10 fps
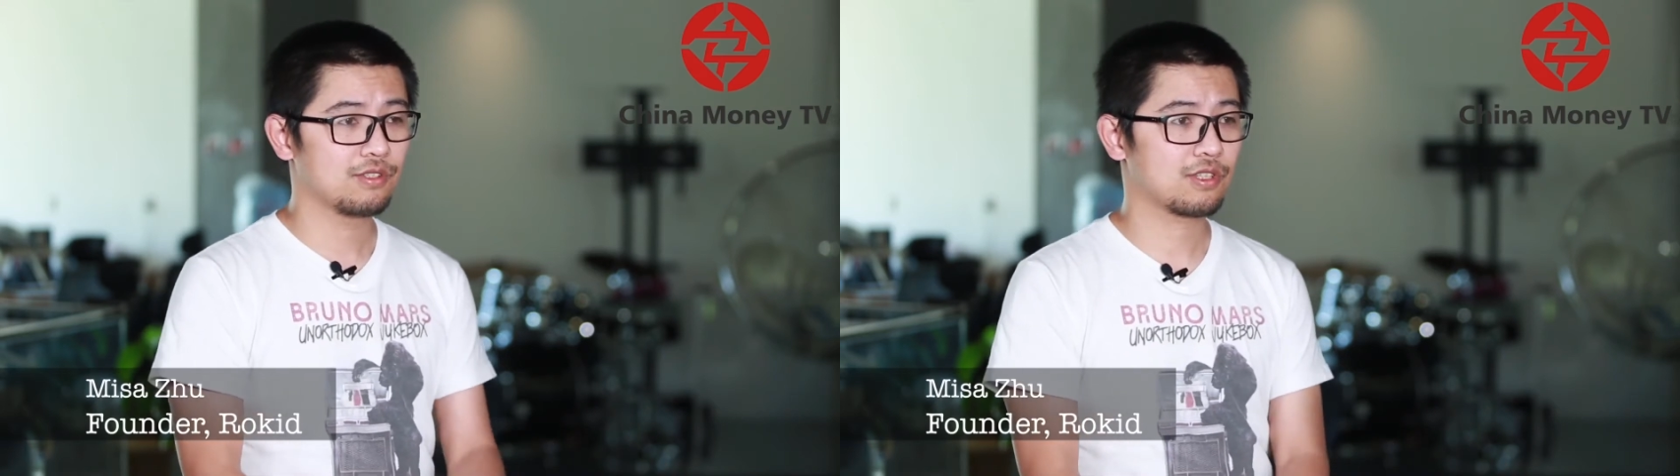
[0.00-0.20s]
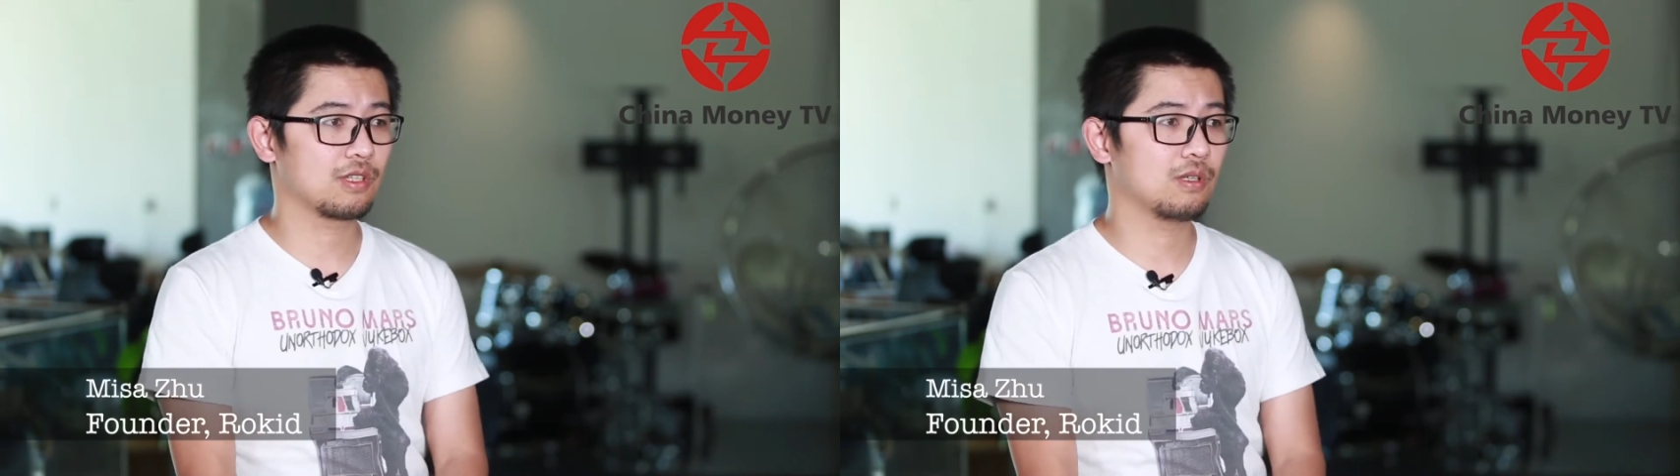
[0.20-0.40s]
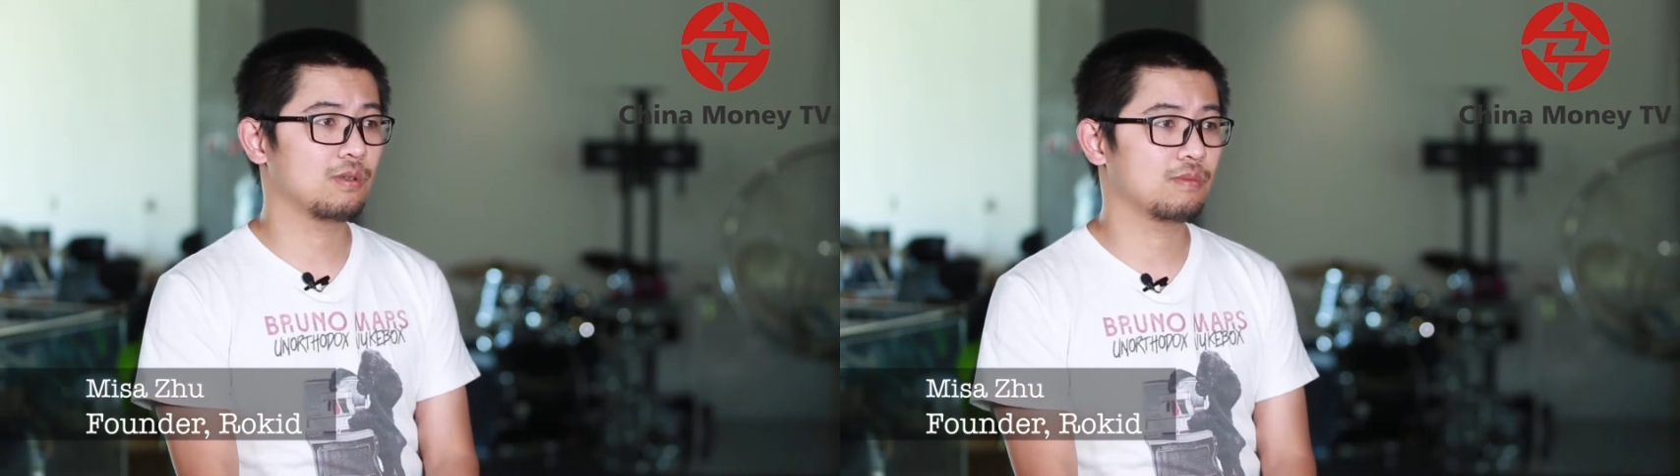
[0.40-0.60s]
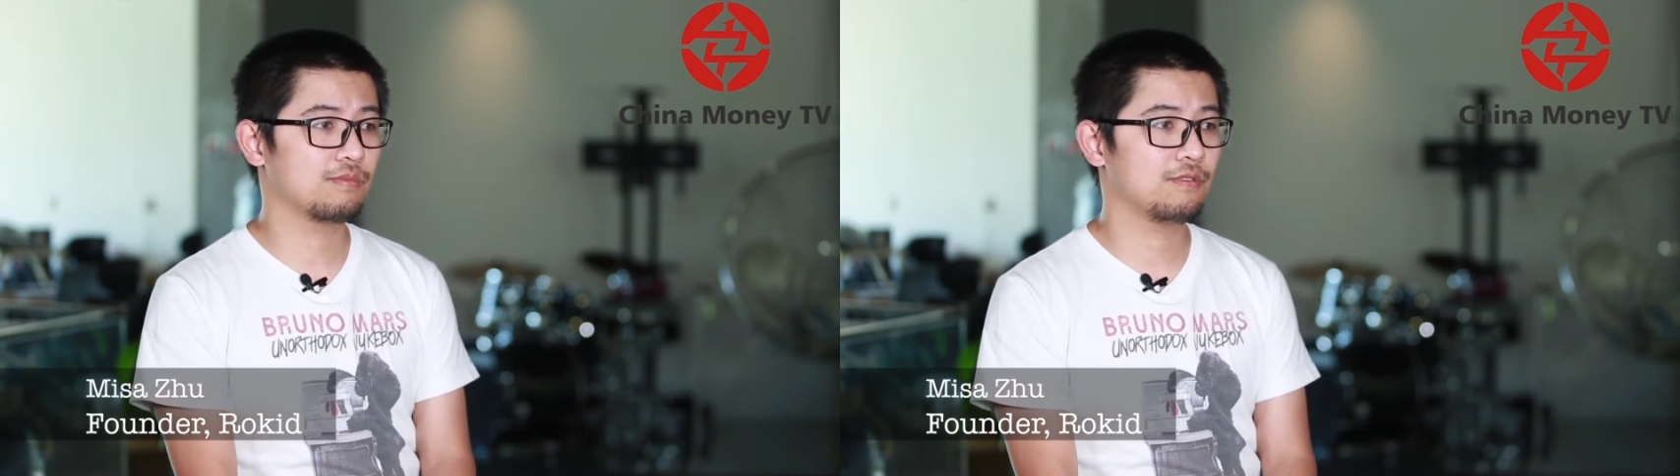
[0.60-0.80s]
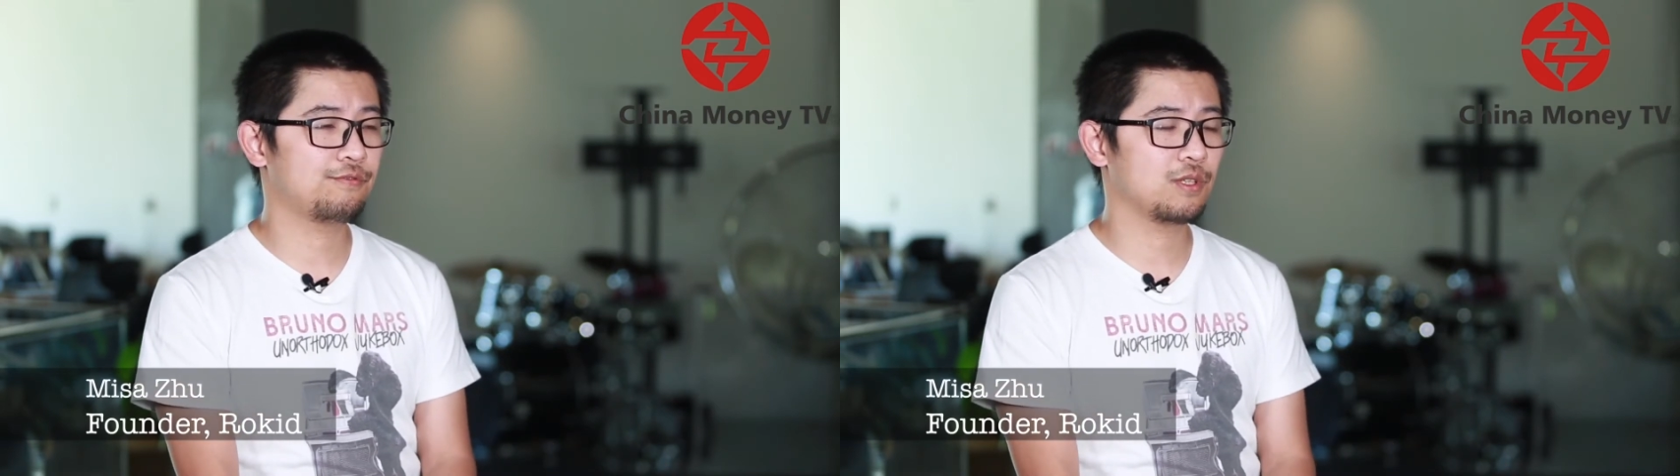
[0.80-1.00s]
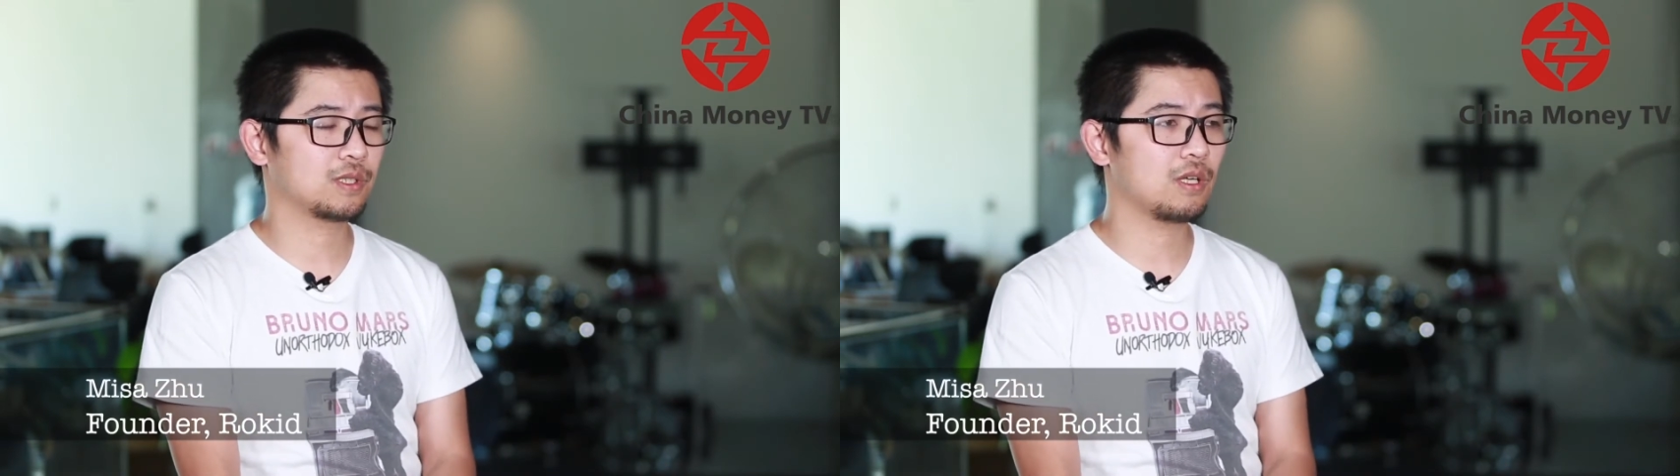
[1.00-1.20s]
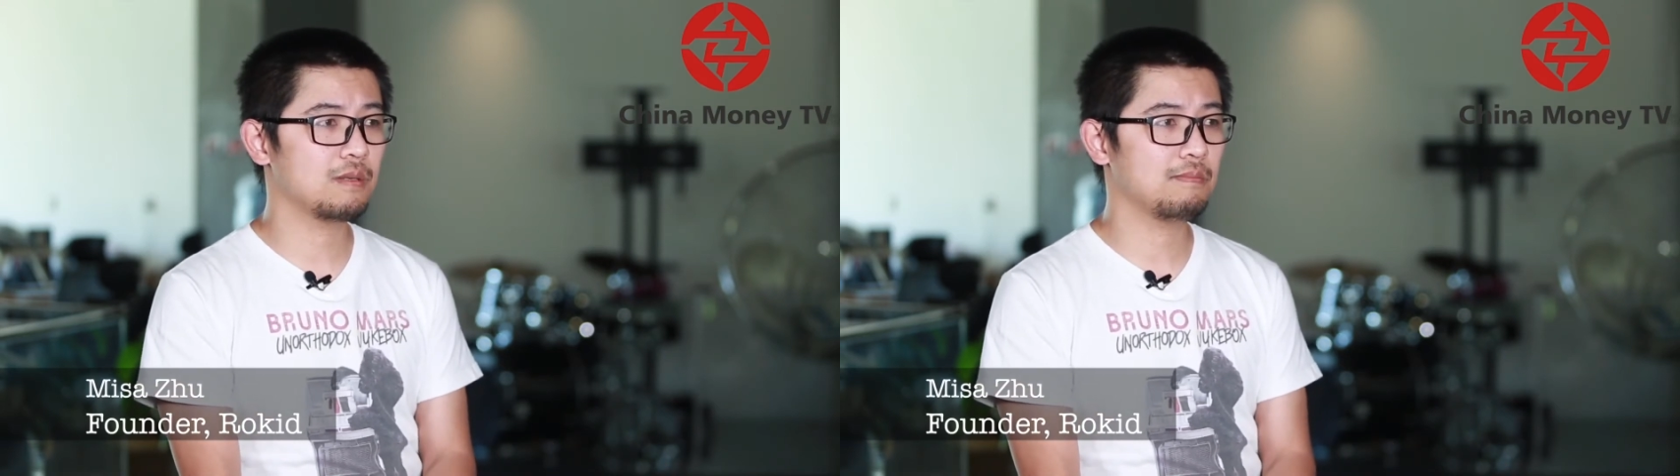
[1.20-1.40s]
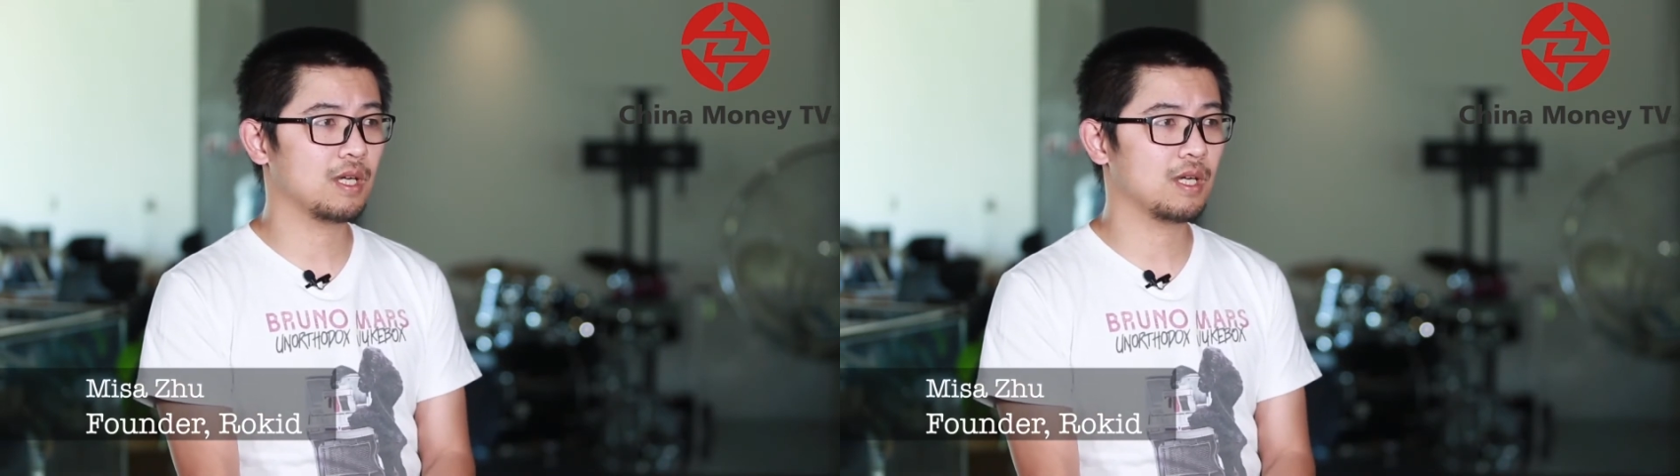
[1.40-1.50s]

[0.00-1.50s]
So if we're talking